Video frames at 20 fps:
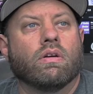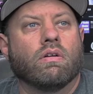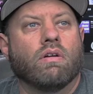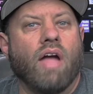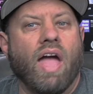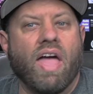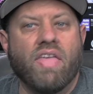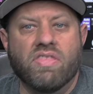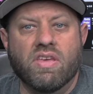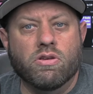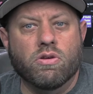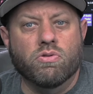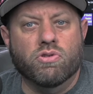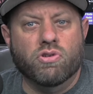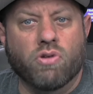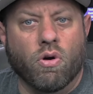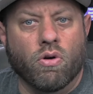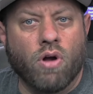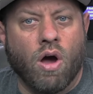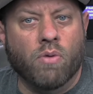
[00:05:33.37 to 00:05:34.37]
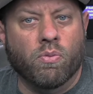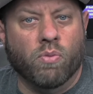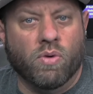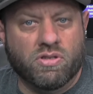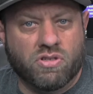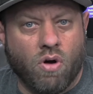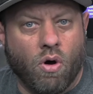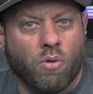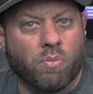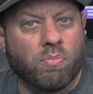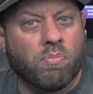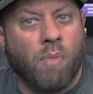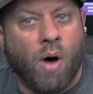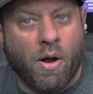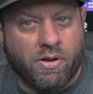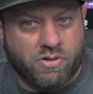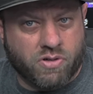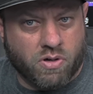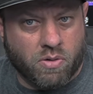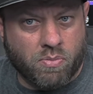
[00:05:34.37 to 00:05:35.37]
and then you turn on what's called
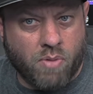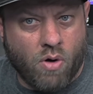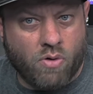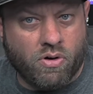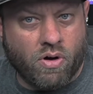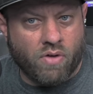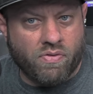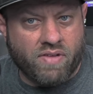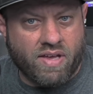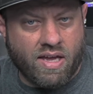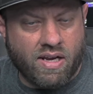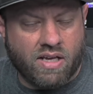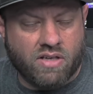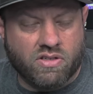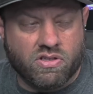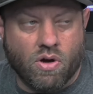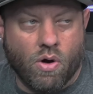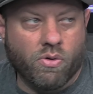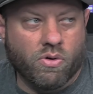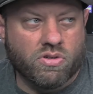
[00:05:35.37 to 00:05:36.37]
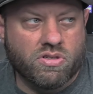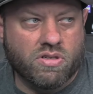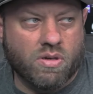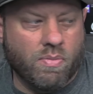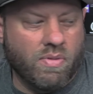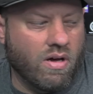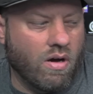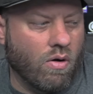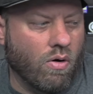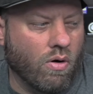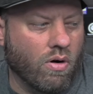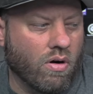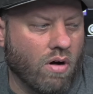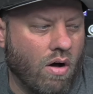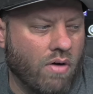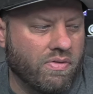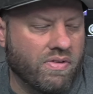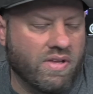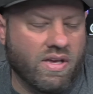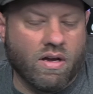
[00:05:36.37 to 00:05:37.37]
monitor mode on the Anytone or some or
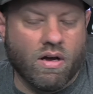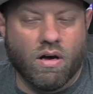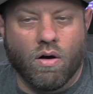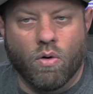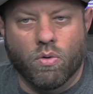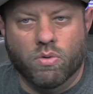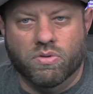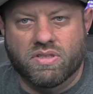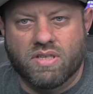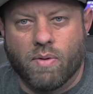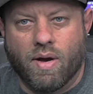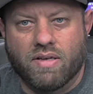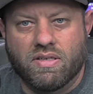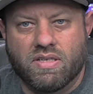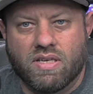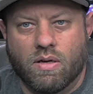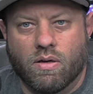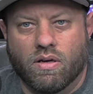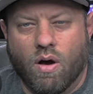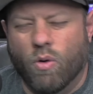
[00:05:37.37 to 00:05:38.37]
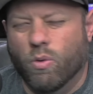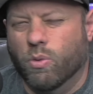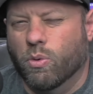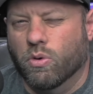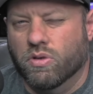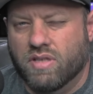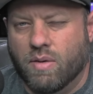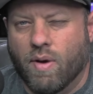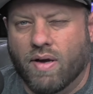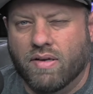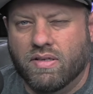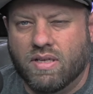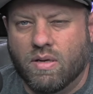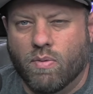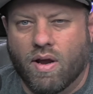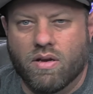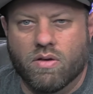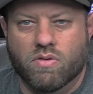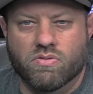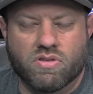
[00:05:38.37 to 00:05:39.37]
on the uh, old TYT older TYT
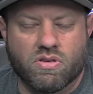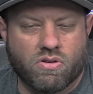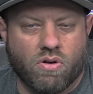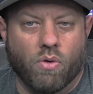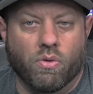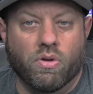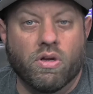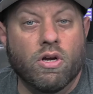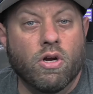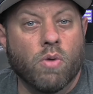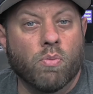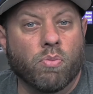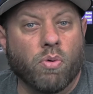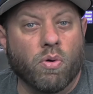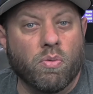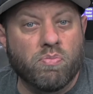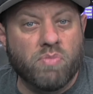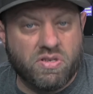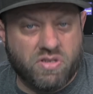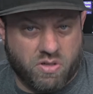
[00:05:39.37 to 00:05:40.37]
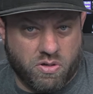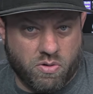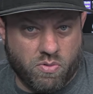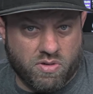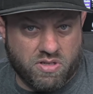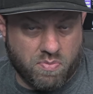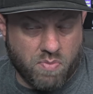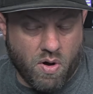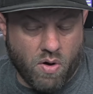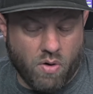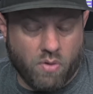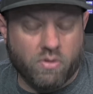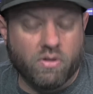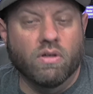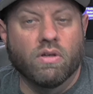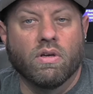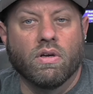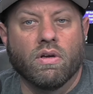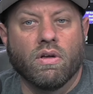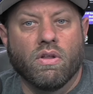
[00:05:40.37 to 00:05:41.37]
radios is called promiscuous mode.
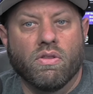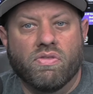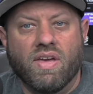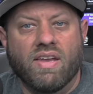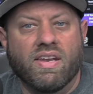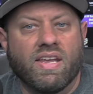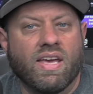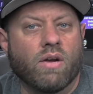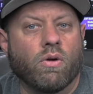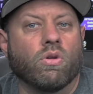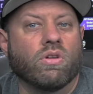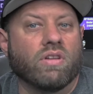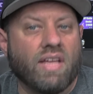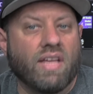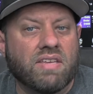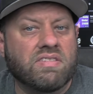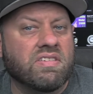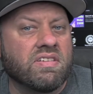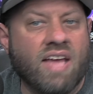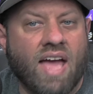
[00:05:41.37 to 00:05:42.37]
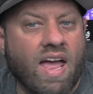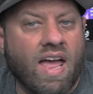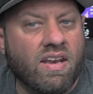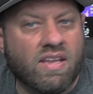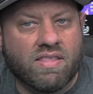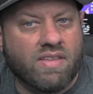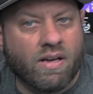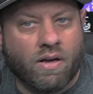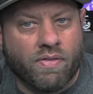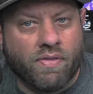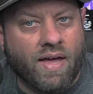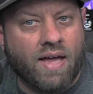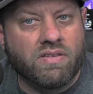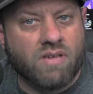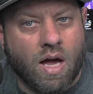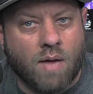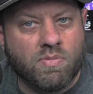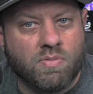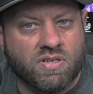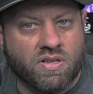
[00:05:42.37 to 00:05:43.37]
Then it'll listen to anything on that
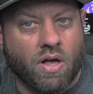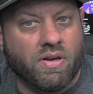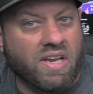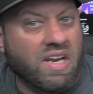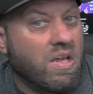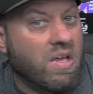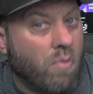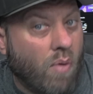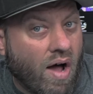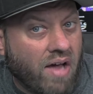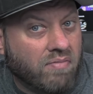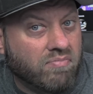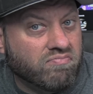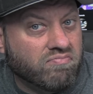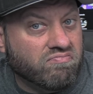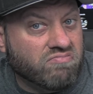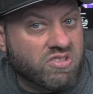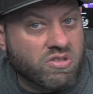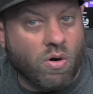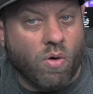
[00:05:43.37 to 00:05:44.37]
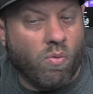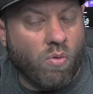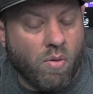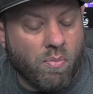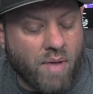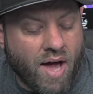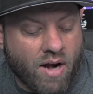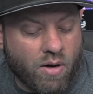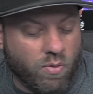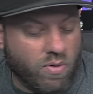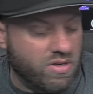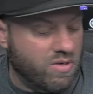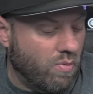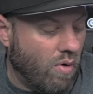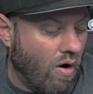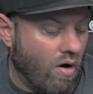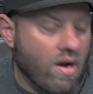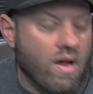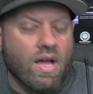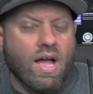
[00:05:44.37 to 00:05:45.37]
time slot anyway, so it won't matter where you
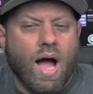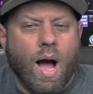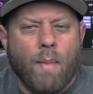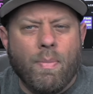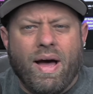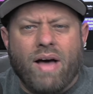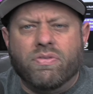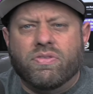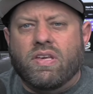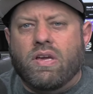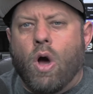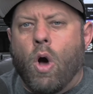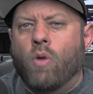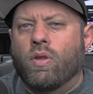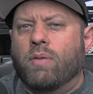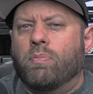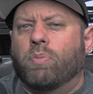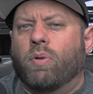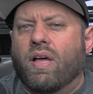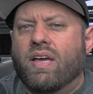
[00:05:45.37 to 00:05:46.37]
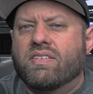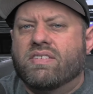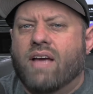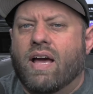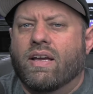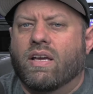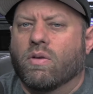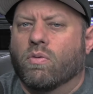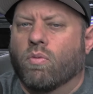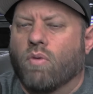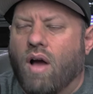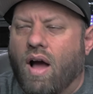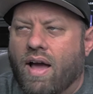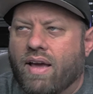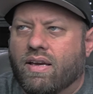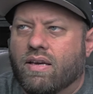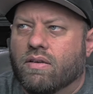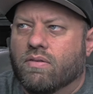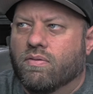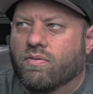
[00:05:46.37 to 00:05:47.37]
are. About the only place I could
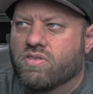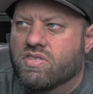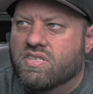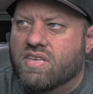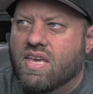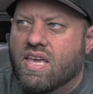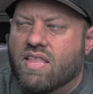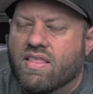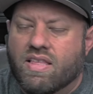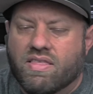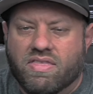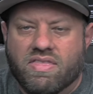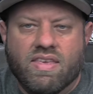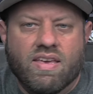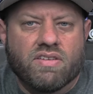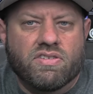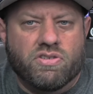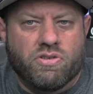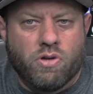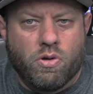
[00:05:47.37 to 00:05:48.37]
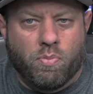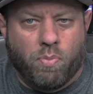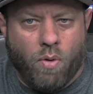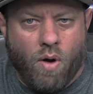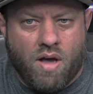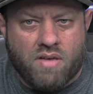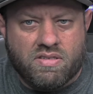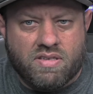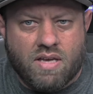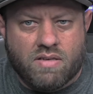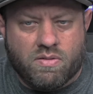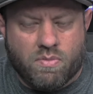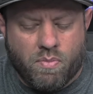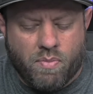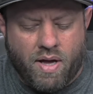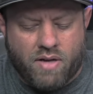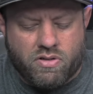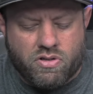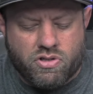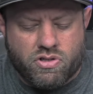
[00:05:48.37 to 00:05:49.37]
I could see that this new process I'm
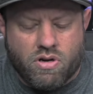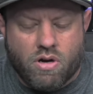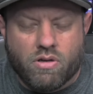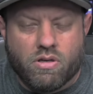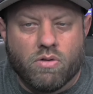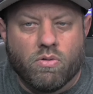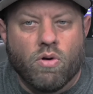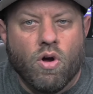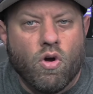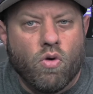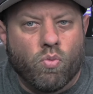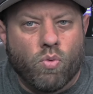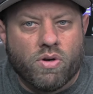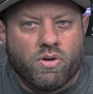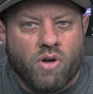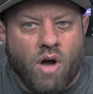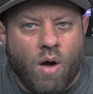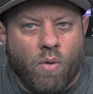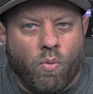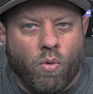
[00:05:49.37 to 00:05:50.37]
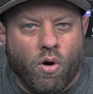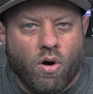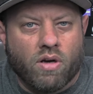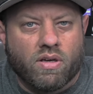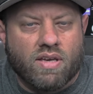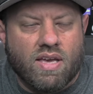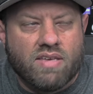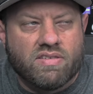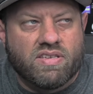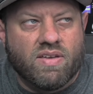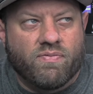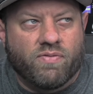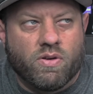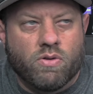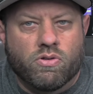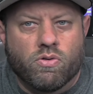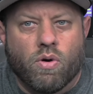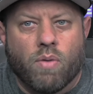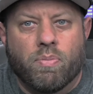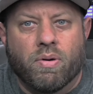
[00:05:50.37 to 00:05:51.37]
about to show you would not work is if
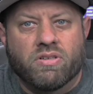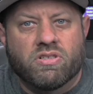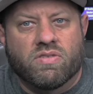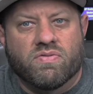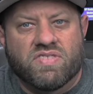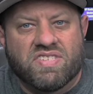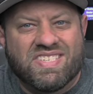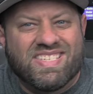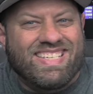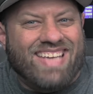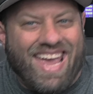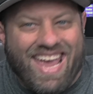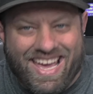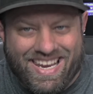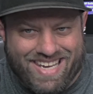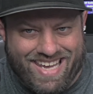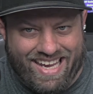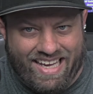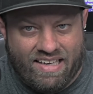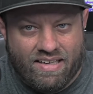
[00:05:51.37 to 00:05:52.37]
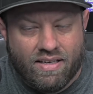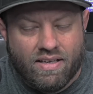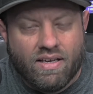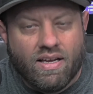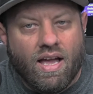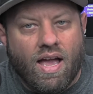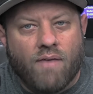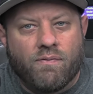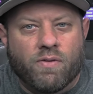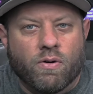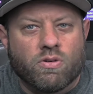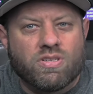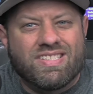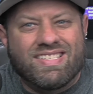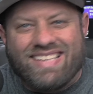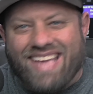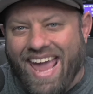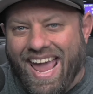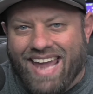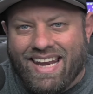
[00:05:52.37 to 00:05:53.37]
you do a bunch of scanning. If you're
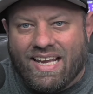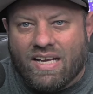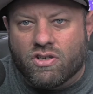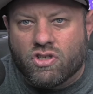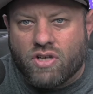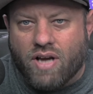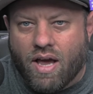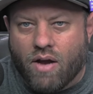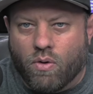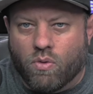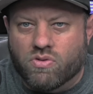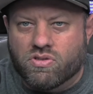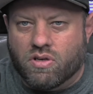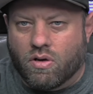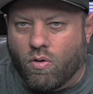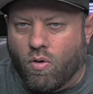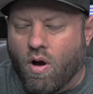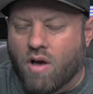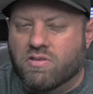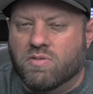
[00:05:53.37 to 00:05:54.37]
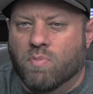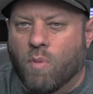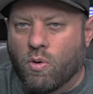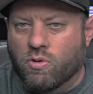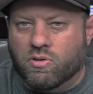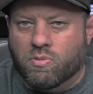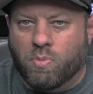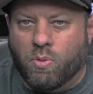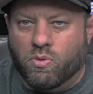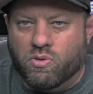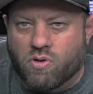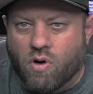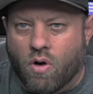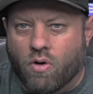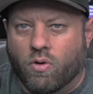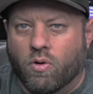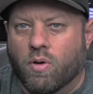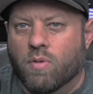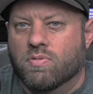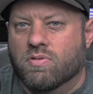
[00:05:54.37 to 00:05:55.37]
scanning channels across multiple
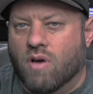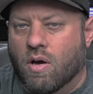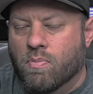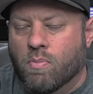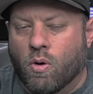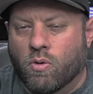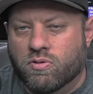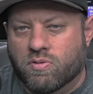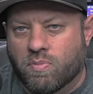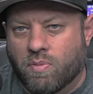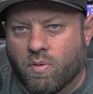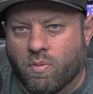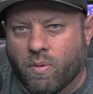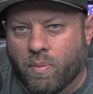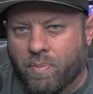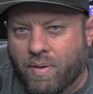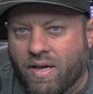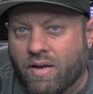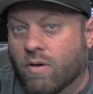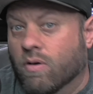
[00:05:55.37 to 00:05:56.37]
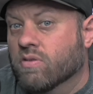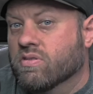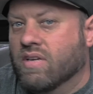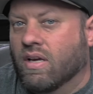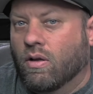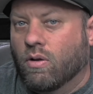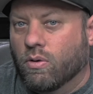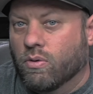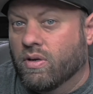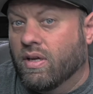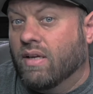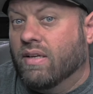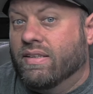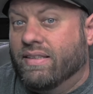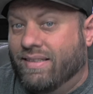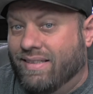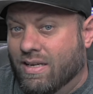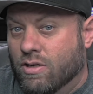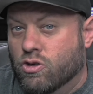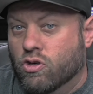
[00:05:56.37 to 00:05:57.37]
talk groups on multiple repeaters, including
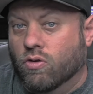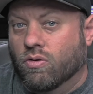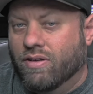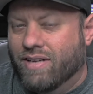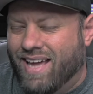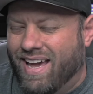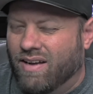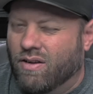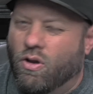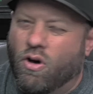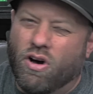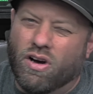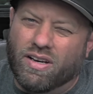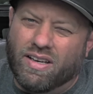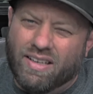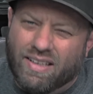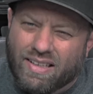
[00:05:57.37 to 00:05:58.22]
digital and analog,